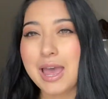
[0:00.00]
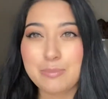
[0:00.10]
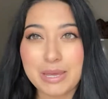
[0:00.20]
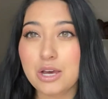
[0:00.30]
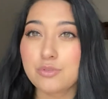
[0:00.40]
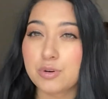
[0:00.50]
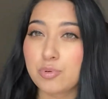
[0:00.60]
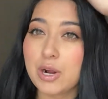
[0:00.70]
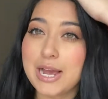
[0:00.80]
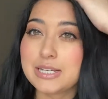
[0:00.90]
a bit
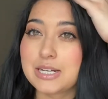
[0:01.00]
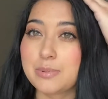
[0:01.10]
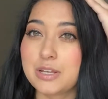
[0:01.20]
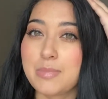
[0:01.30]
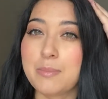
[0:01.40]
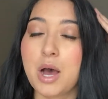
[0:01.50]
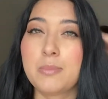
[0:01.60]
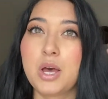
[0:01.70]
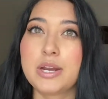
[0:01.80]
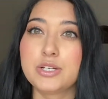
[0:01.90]
overpriced i believe my mom got